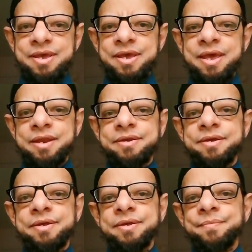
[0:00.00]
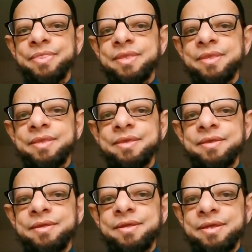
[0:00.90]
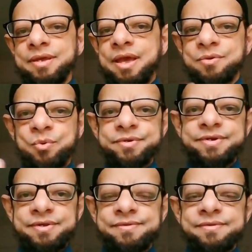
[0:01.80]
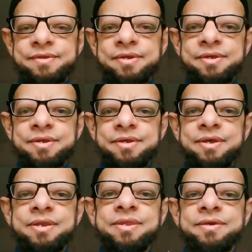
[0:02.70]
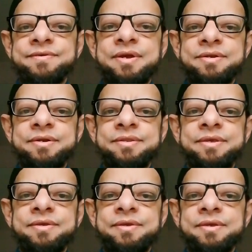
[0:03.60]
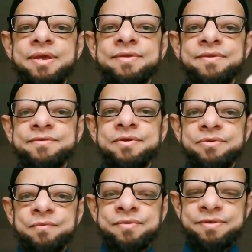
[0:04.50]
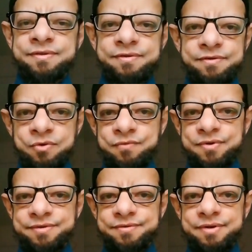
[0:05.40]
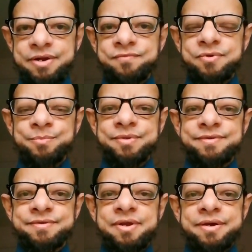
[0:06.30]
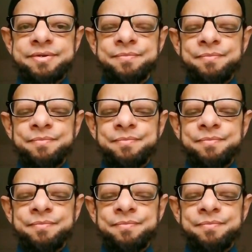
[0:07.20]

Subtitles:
and our conscious initiated the existence of this universe right from the start.